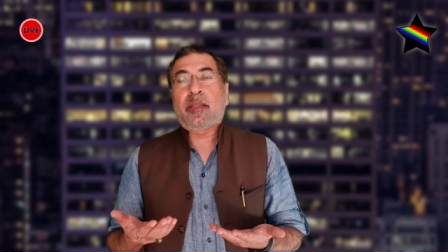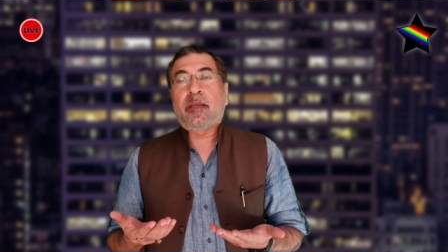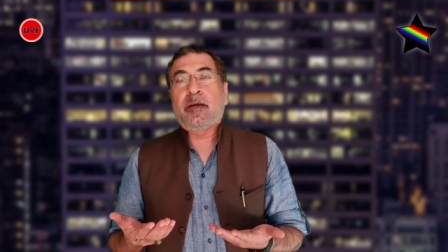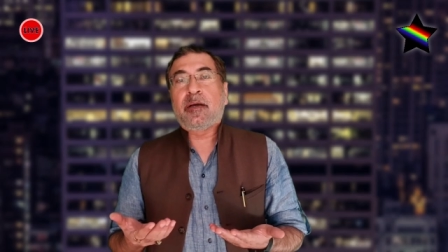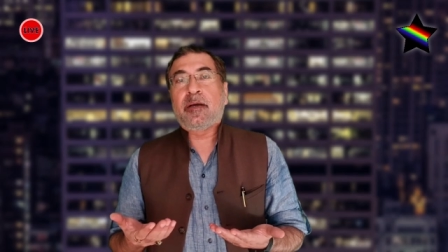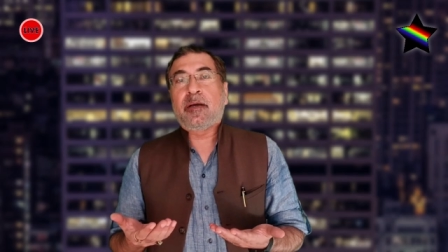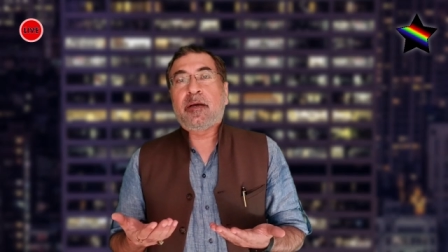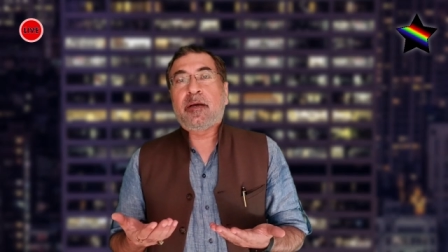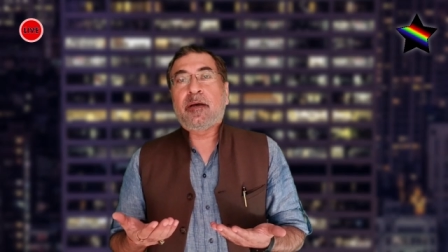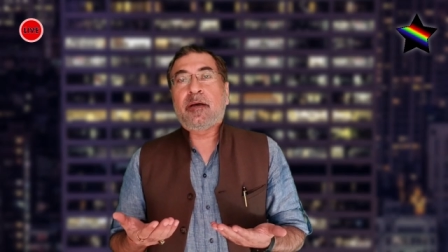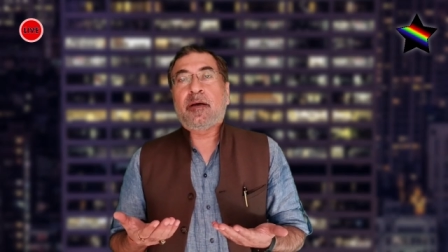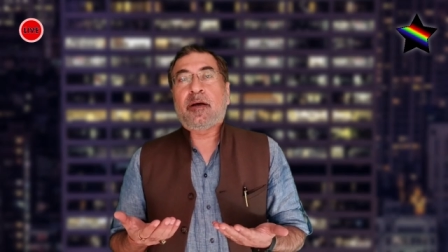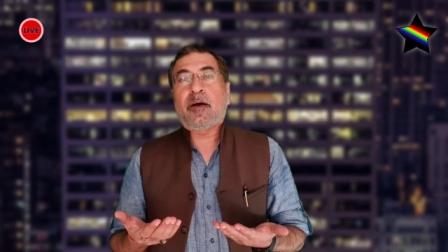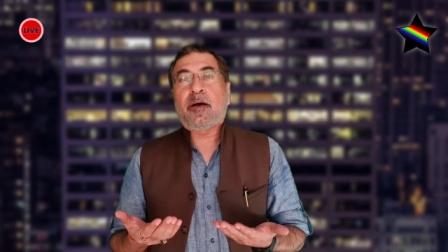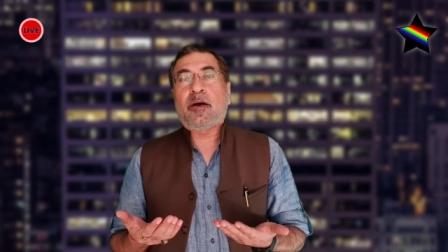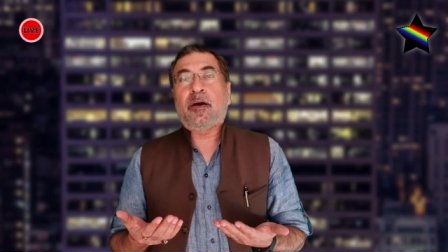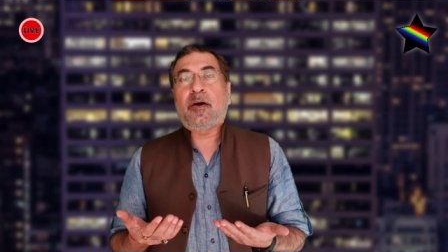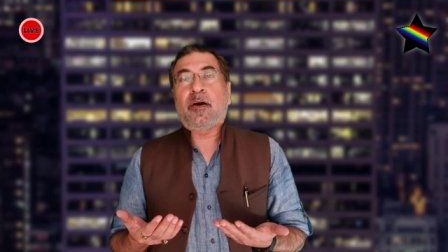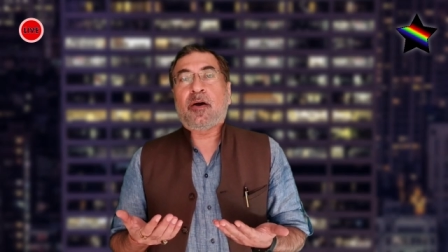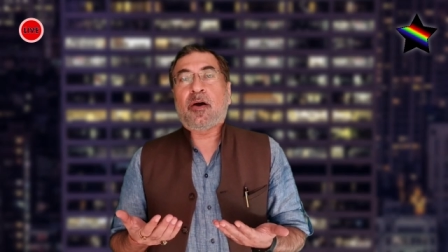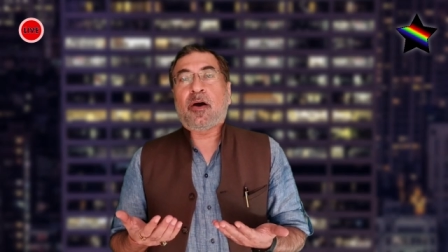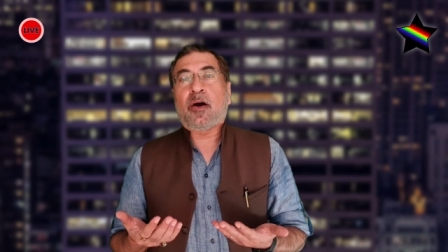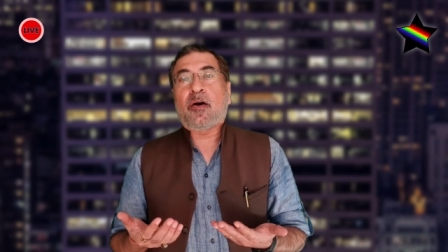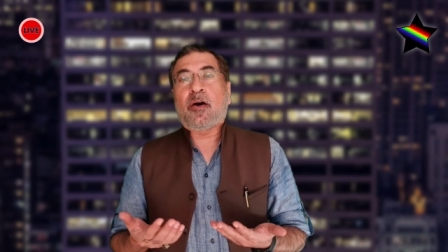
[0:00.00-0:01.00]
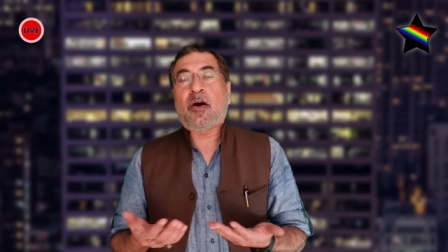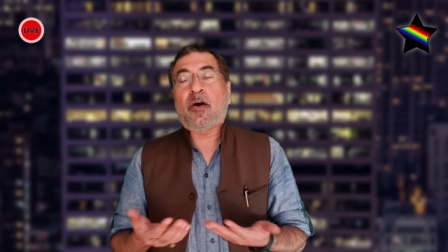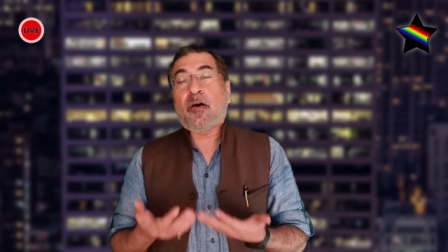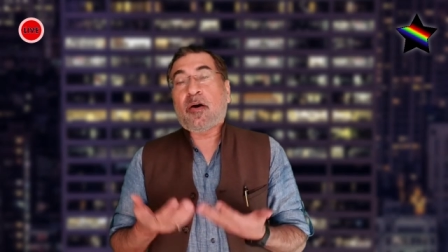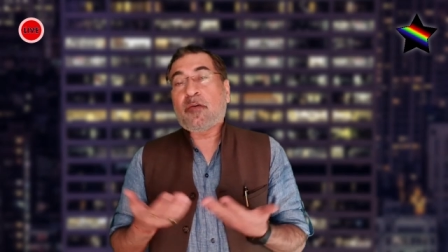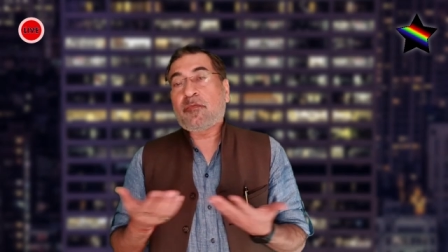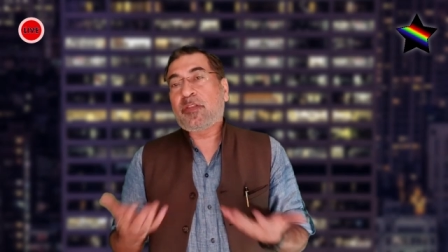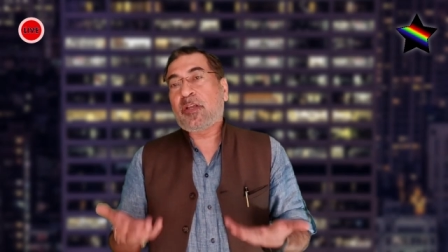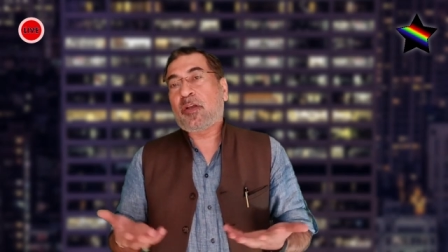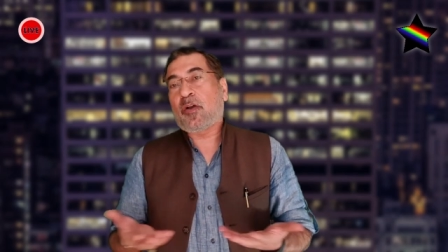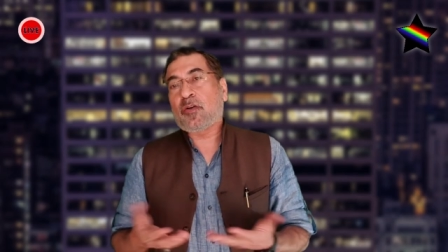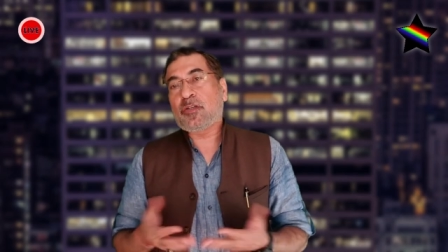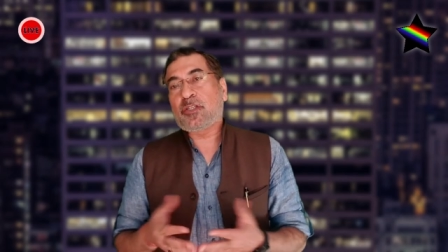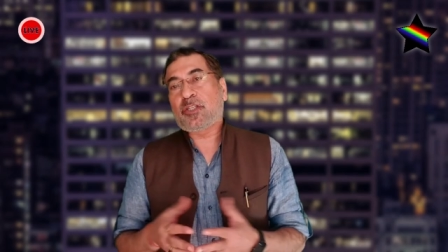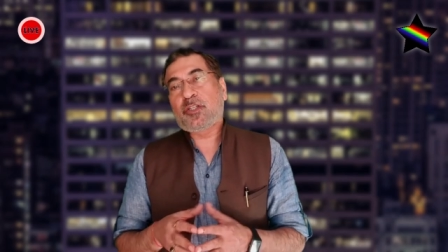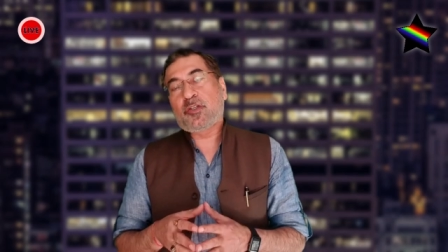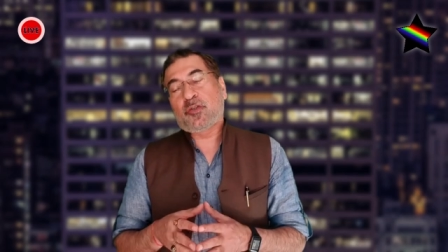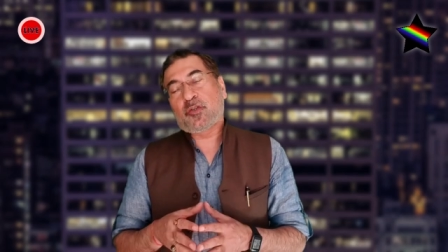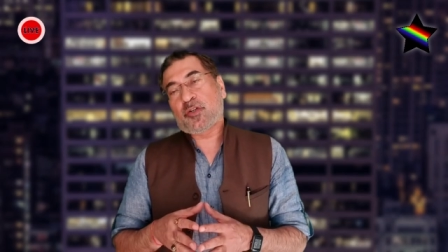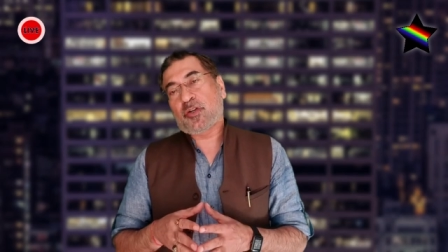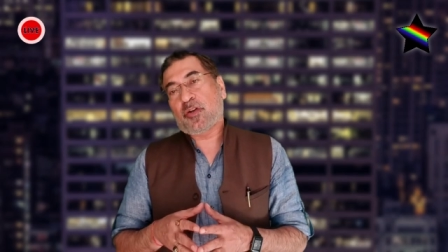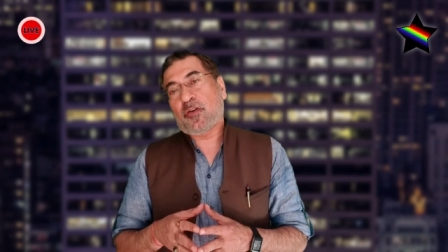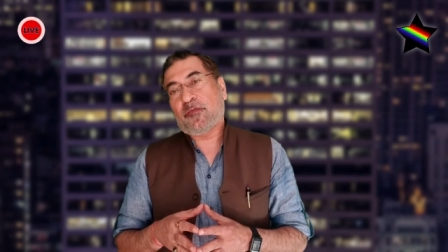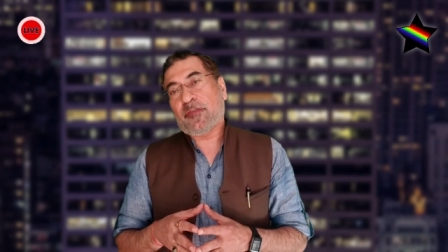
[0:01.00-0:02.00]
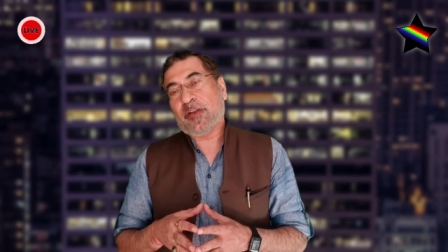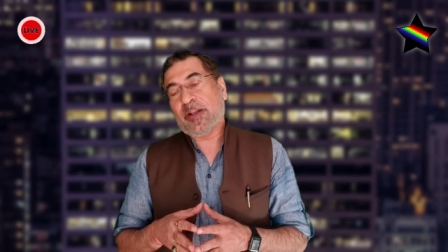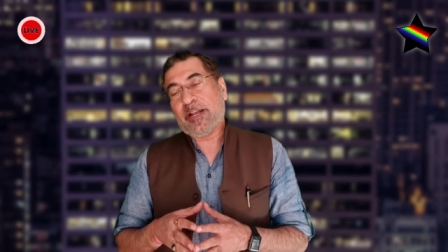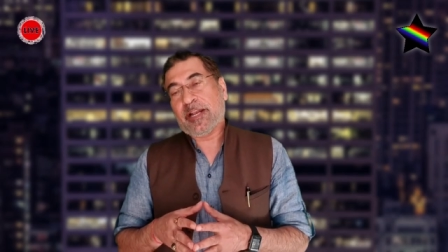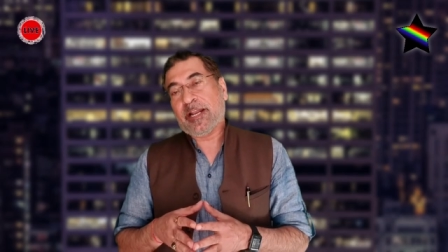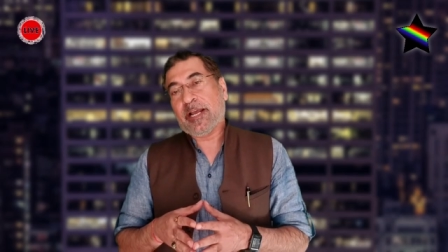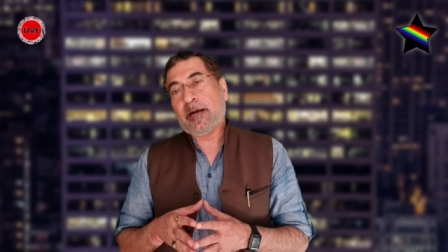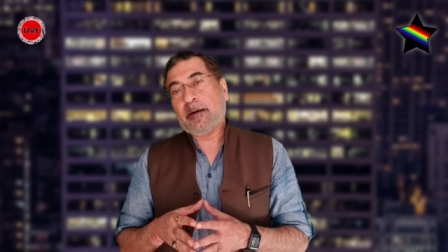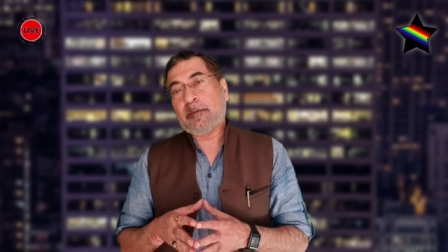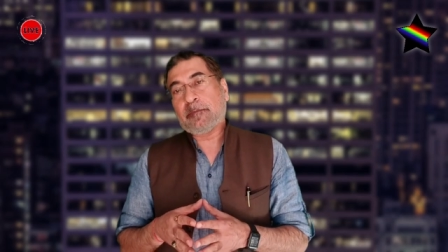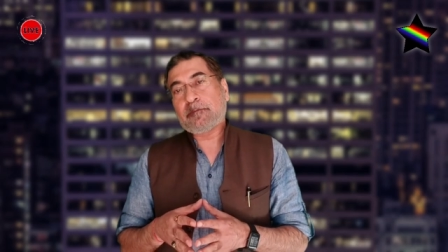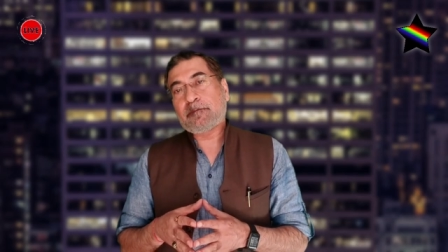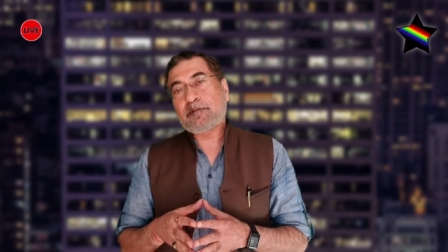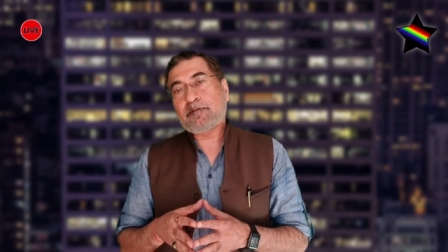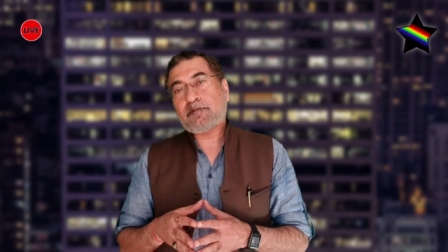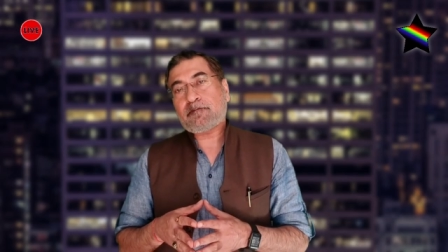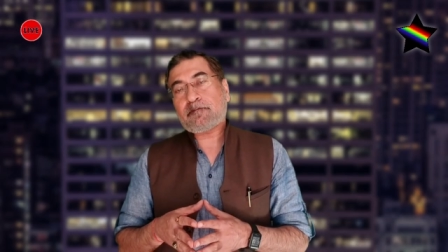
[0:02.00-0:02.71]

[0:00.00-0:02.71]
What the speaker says: of the Constitution of India.